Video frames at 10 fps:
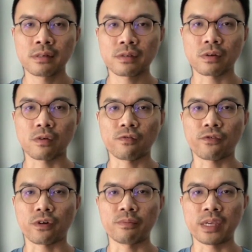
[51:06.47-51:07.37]
So
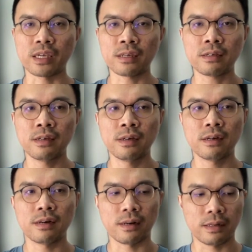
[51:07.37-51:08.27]
for me,
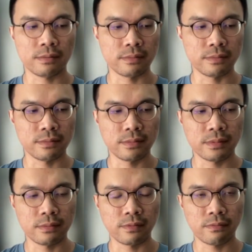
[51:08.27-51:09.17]
um,
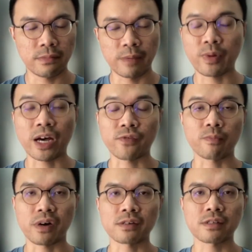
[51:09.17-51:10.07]
in part
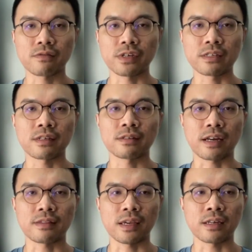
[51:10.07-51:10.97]
for personal reasons,
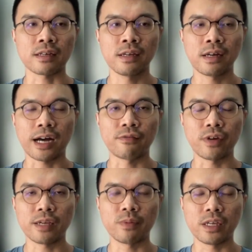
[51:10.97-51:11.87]
I think I
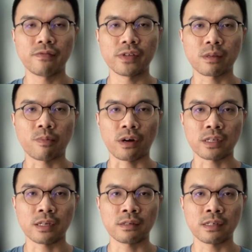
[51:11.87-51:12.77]
really believe in
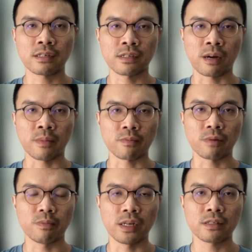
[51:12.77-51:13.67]
supporting economic
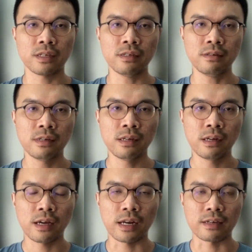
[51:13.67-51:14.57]
mobility.
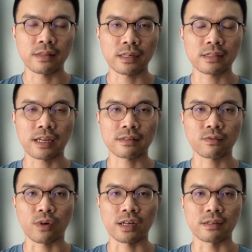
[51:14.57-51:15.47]
And I think that's
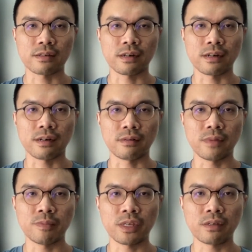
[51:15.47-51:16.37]
what
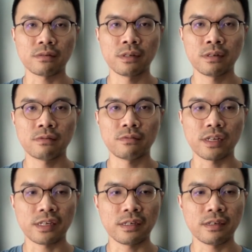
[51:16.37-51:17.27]
maybe
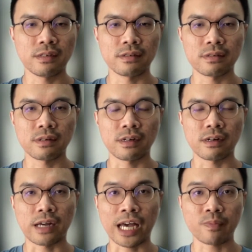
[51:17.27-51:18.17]
really
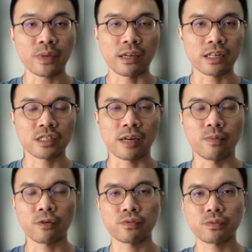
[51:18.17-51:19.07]
happy actually at
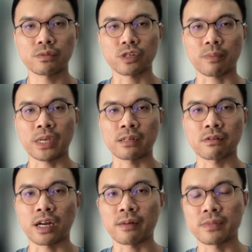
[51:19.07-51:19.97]
both Shopee and
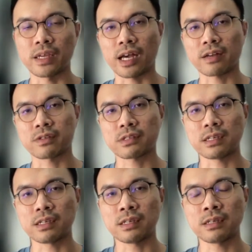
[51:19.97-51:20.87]
Grab that I could
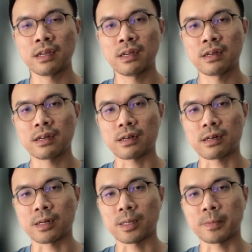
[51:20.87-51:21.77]
see
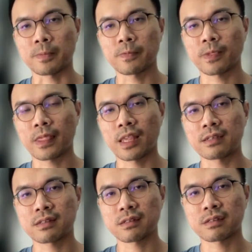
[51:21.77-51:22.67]

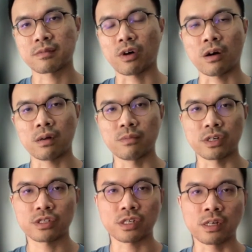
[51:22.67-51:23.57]
this small
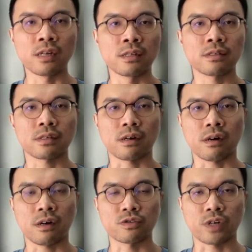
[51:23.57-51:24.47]
merchants
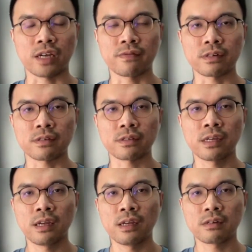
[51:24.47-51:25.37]
or
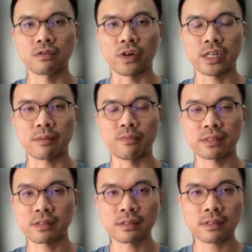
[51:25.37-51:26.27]
drivers growing their
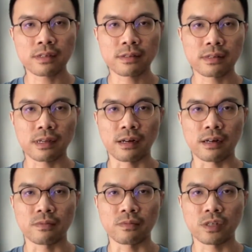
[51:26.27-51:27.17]
businesses
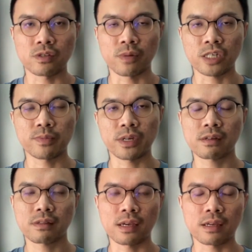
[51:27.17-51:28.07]
into much
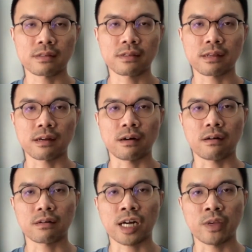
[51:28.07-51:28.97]
bigger things,
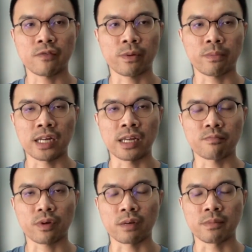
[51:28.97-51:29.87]
coming from
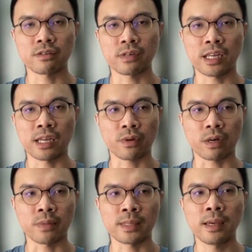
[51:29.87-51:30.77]
unemployment to gain
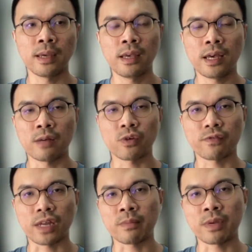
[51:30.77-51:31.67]
employment. And
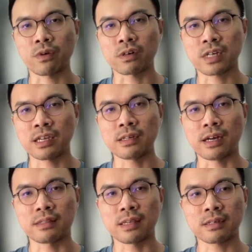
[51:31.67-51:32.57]
with Lyman Wongnai,
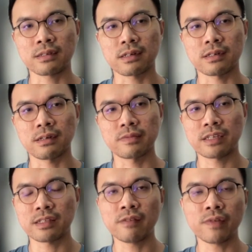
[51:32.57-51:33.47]
I think
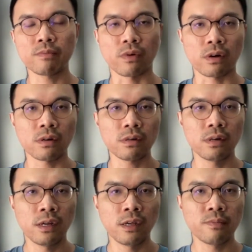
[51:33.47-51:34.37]
there's even more
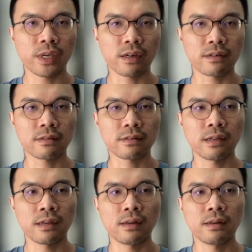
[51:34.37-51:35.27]
because
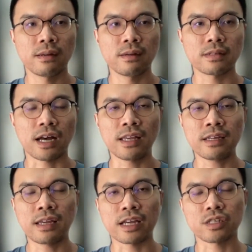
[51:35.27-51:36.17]

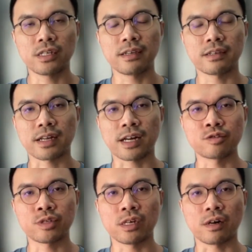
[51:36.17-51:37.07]
Thailand actually is a
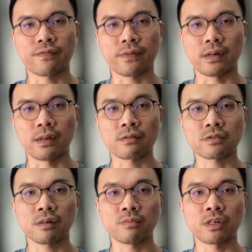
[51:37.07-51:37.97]
country of long
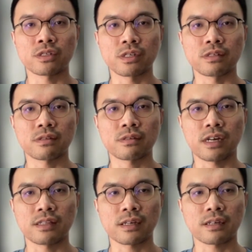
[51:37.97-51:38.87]
tail merchants.
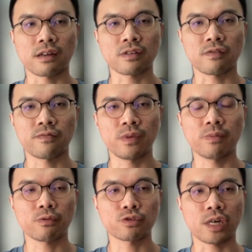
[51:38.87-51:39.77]
I think lots of
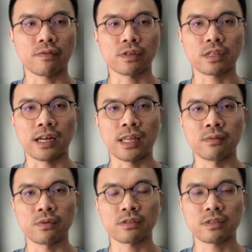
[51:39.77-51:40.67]
people who travel to
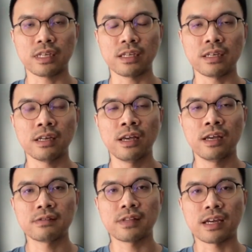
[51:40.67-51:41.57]
Thailand will see
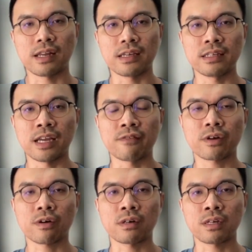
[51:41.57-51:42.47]
that like in every
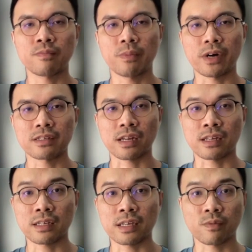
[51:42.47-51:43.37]
corner, people are
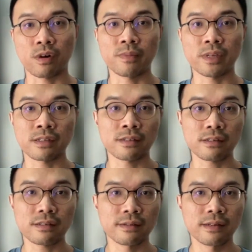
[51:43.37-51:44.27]
starting their small businesses.